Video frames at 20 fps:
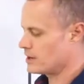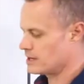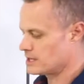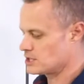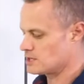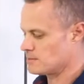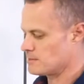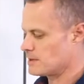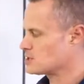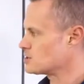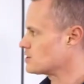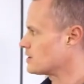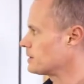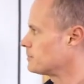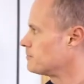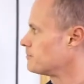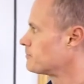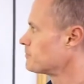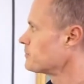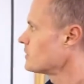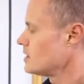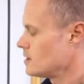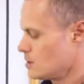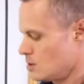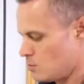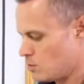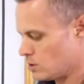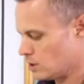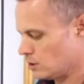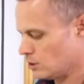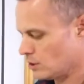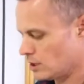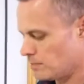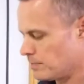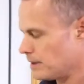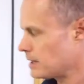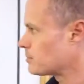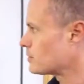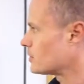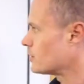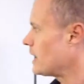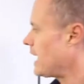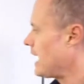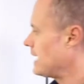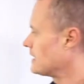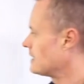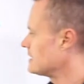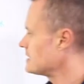it is you're measuring. What a lot of people do, and